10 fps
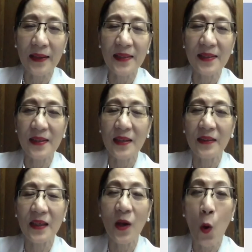
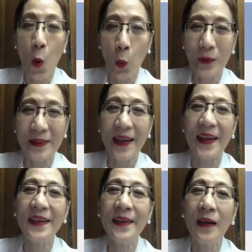sitting whole
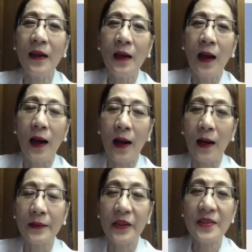day.
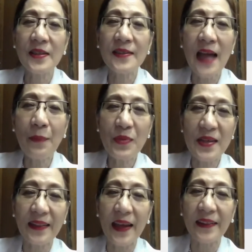There's some
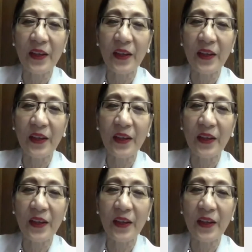genetic